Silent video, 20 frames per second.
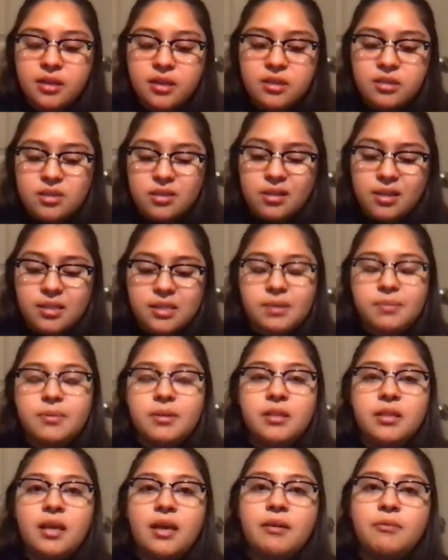So that's
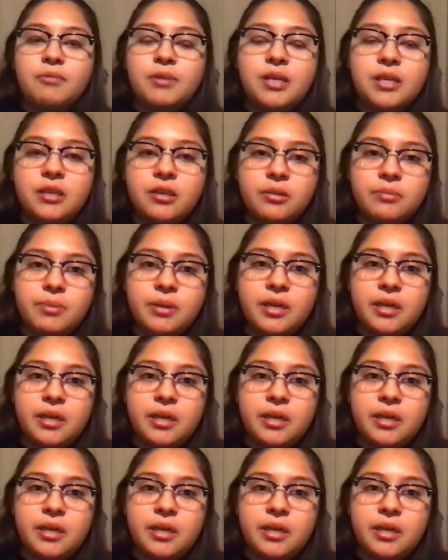something that we could be